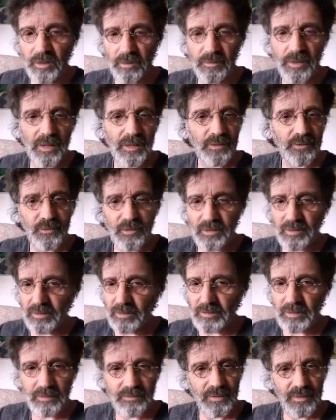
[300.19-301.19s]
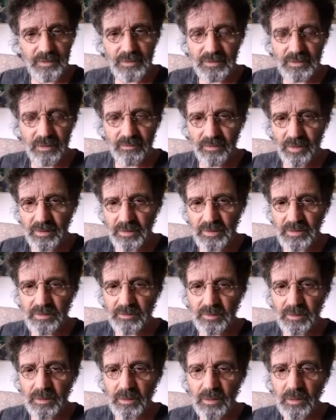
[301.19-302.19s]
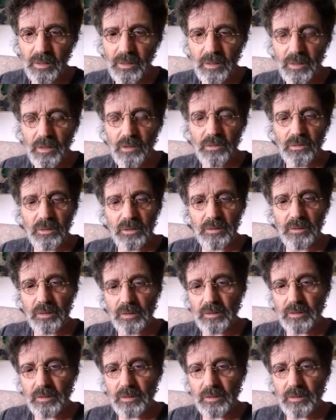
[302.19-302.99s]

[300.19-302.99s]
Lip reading: Remember phone number? Impossible.